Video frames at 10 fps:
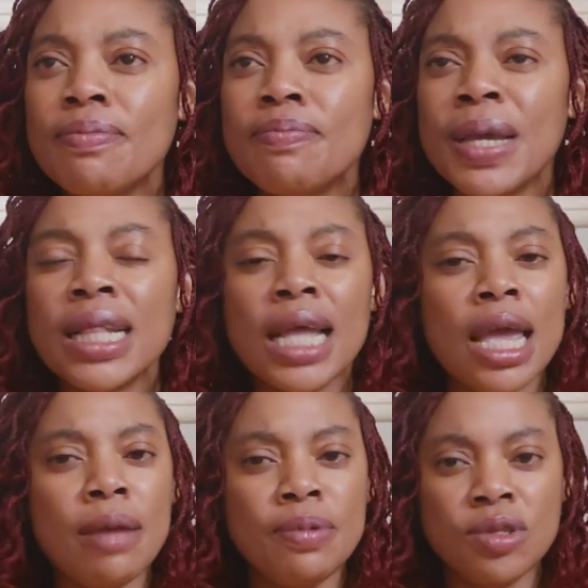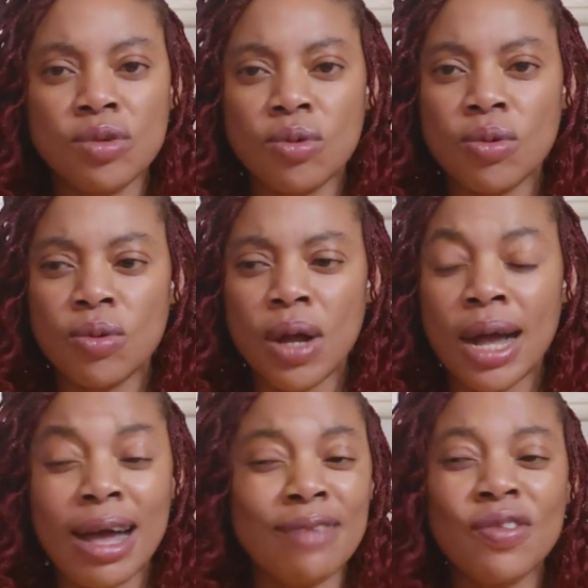had
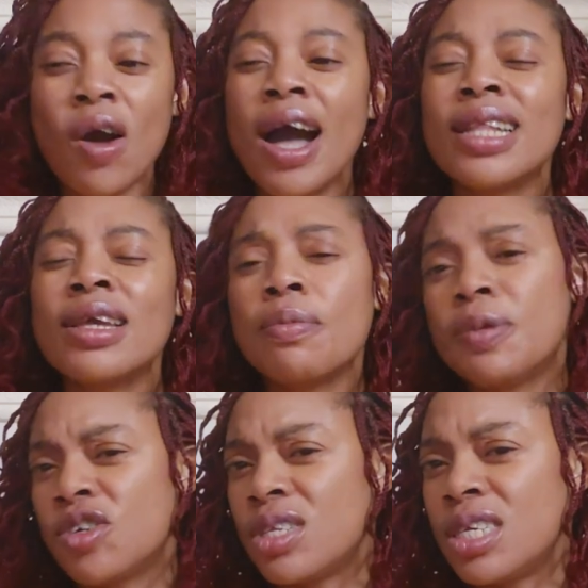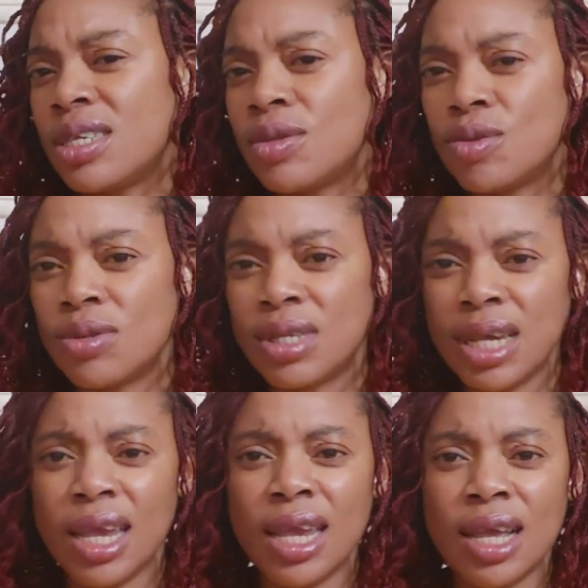the opportunity to
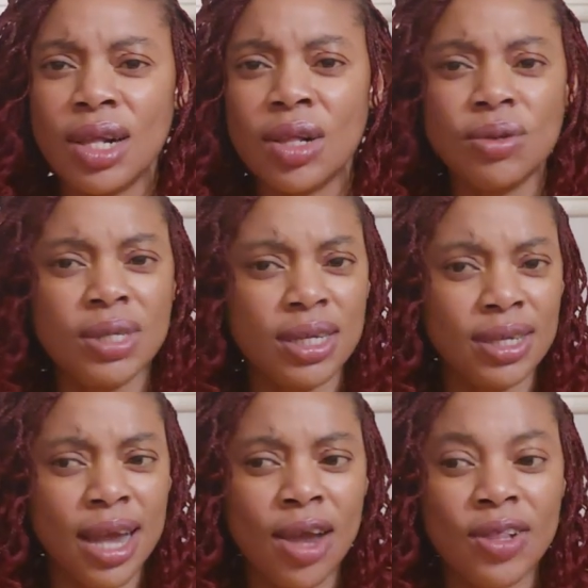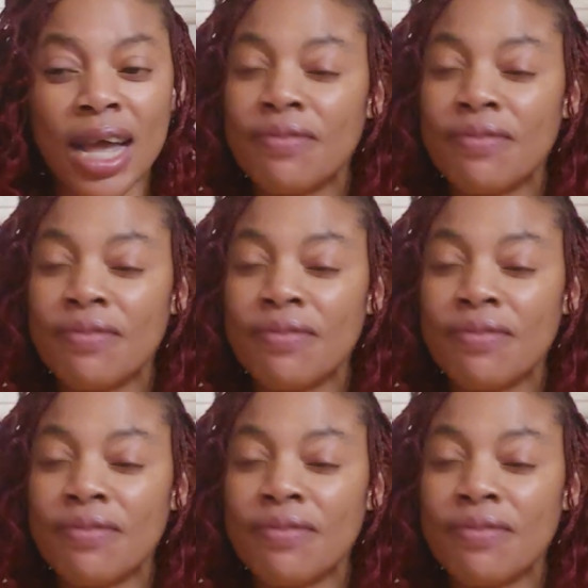take glutathione.